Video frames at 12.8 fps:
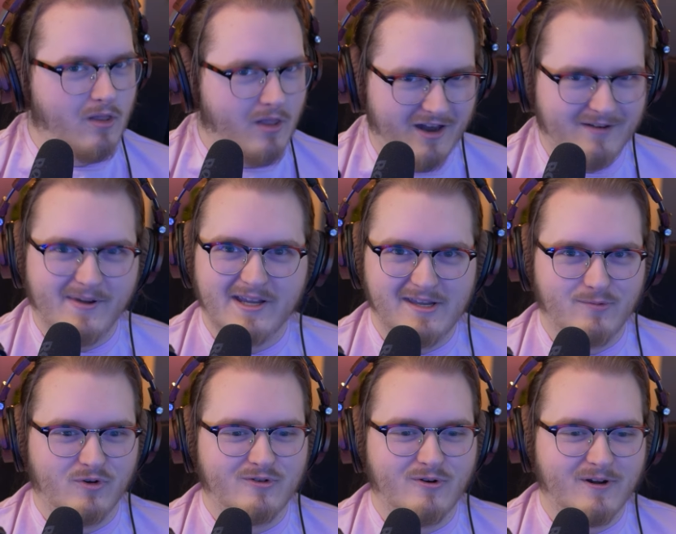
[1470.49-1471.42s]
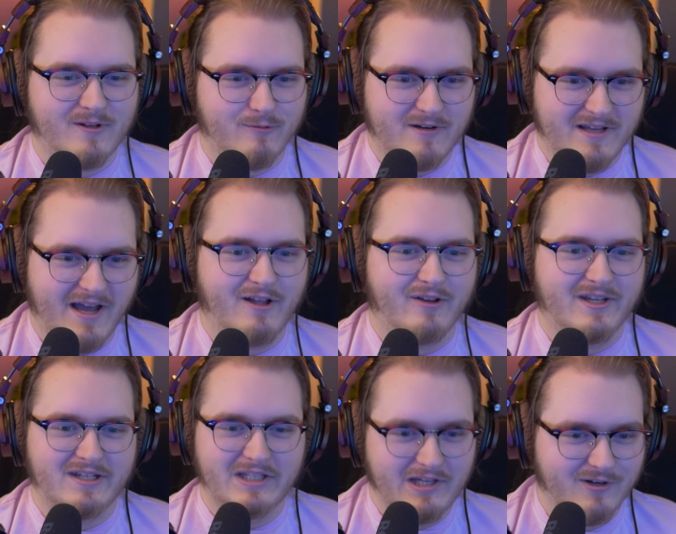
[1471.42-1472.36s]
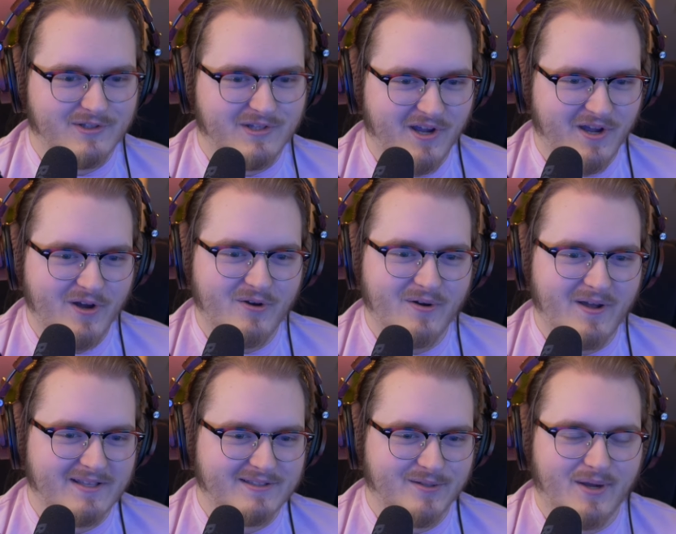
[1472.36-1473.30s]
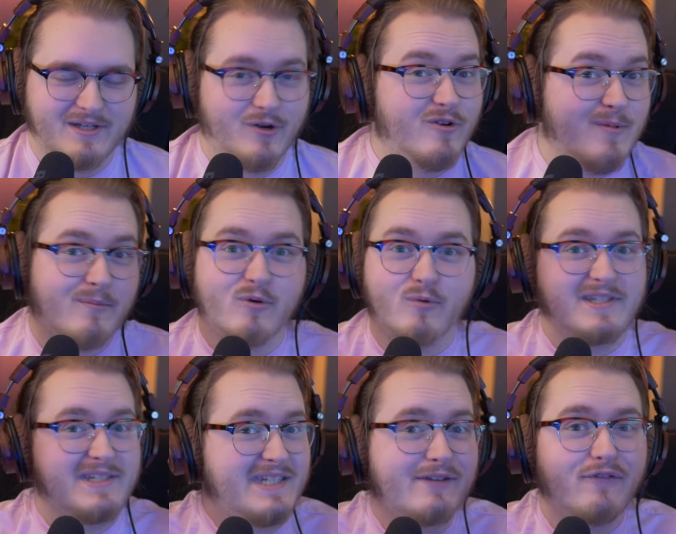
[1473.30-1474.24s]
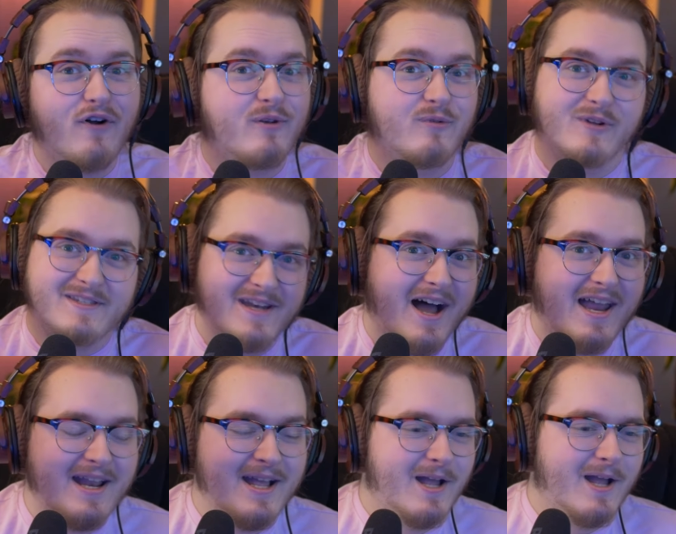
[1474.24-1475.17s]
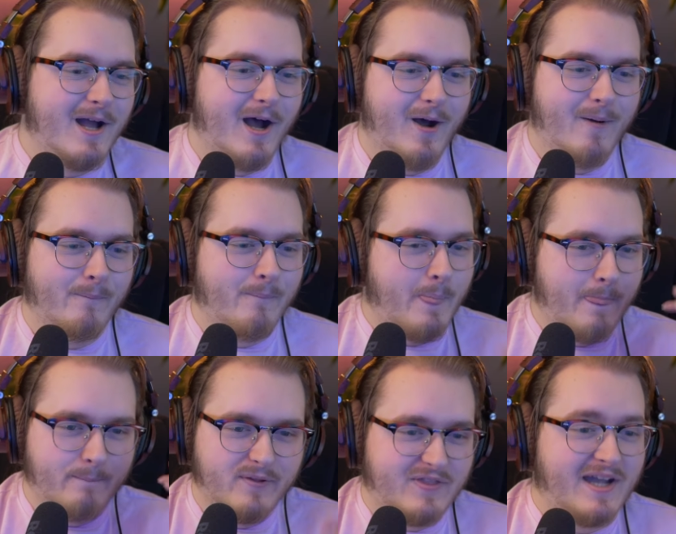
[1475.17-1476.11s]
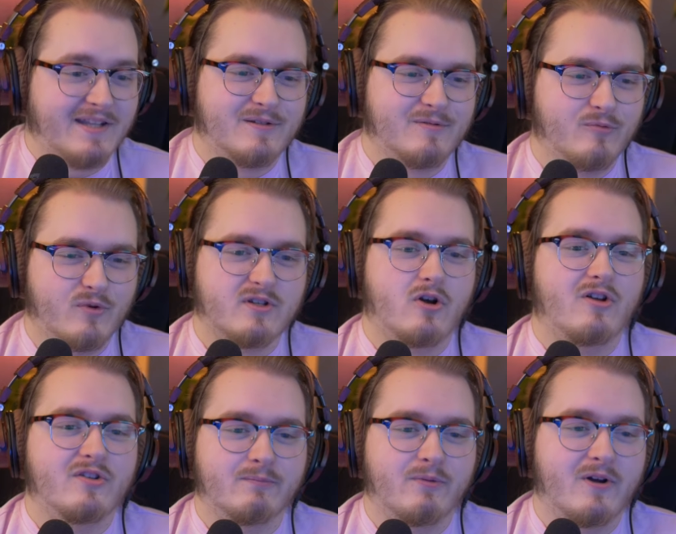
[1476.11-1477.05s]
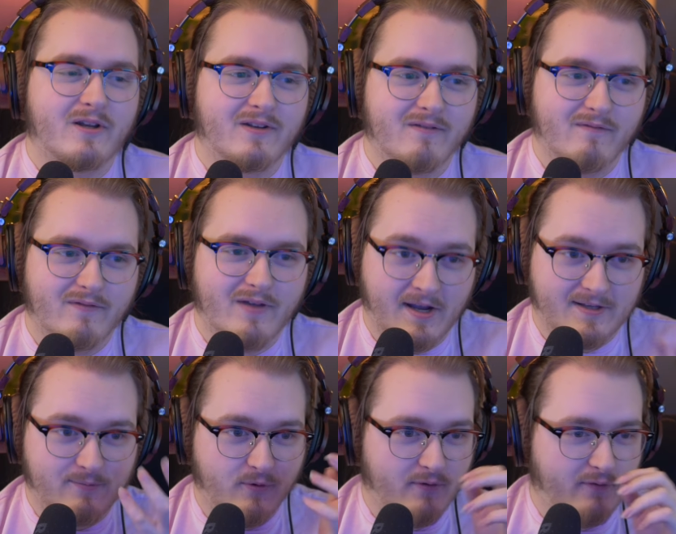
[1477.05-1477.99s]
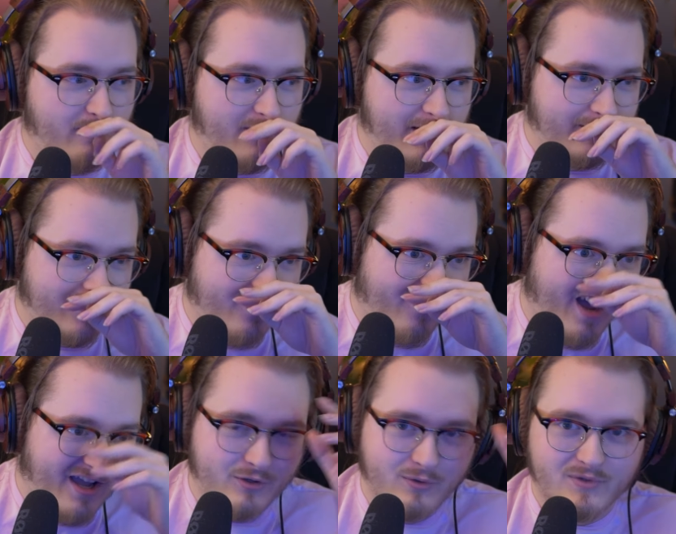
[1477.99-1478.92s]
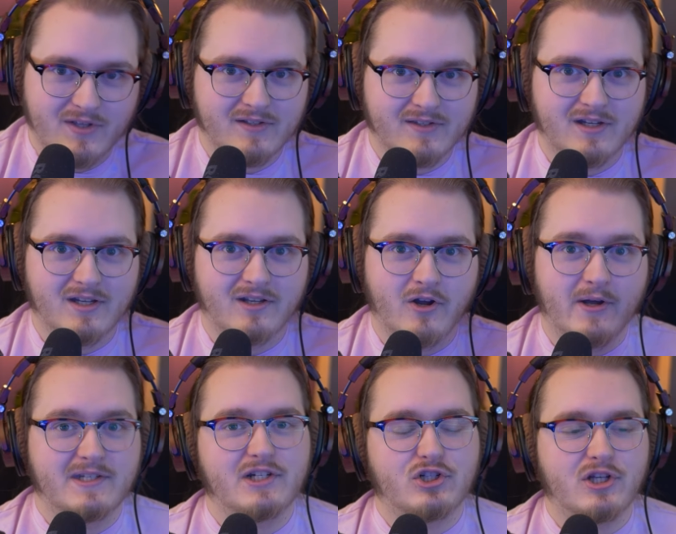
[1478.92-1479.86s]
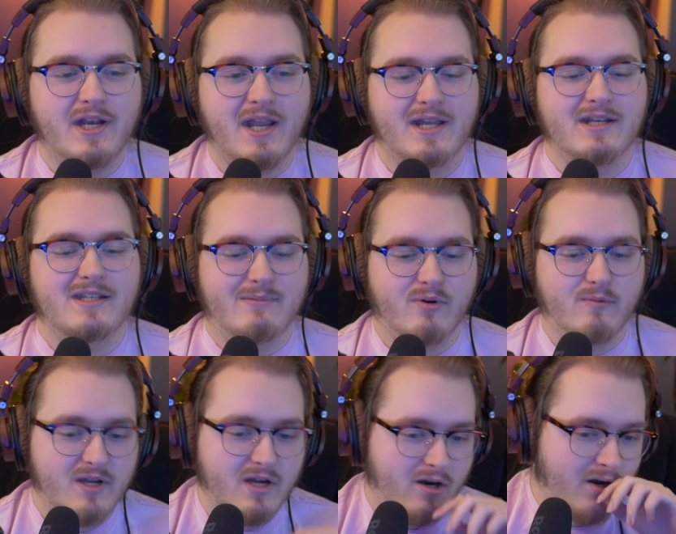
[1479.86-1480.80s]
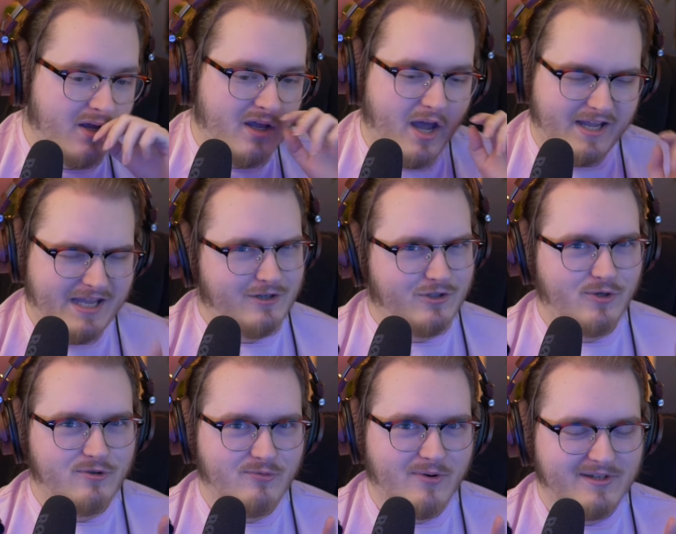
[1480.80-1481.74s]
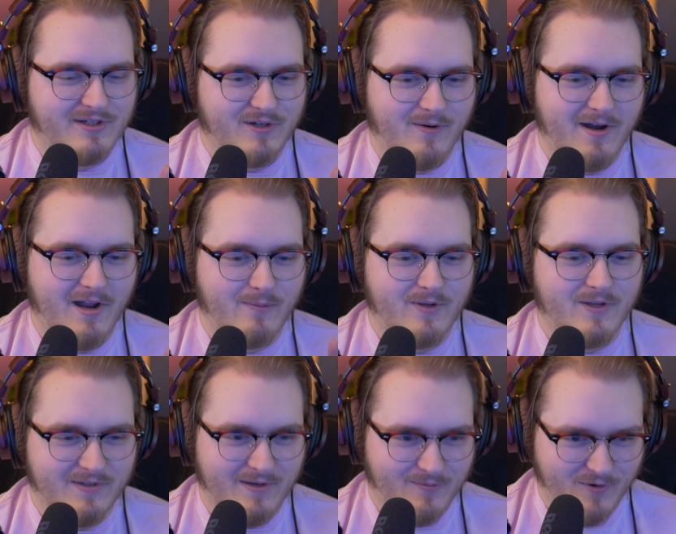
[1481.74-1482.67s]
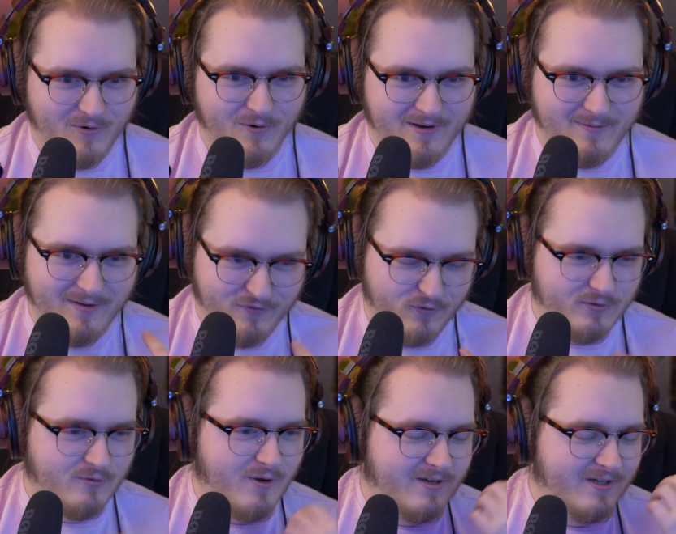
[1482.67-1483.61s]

A lot of my keyboard shortcuts were dialed in years ago, so I don't remember what's default and what's not, um, but that's what calls upon export for me. So I use this in Audition and in Premiere. I can't show you Audition right now because I'm recording my voice through